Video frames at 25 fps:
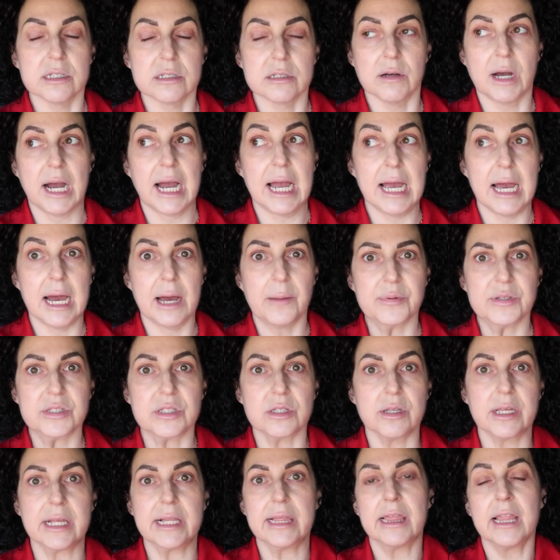So I
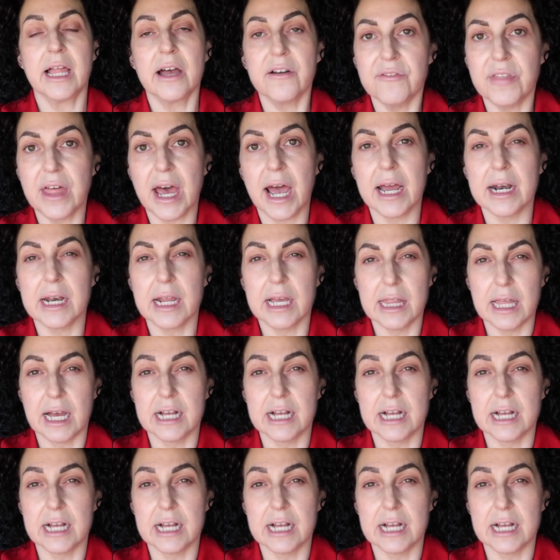absolutely love that.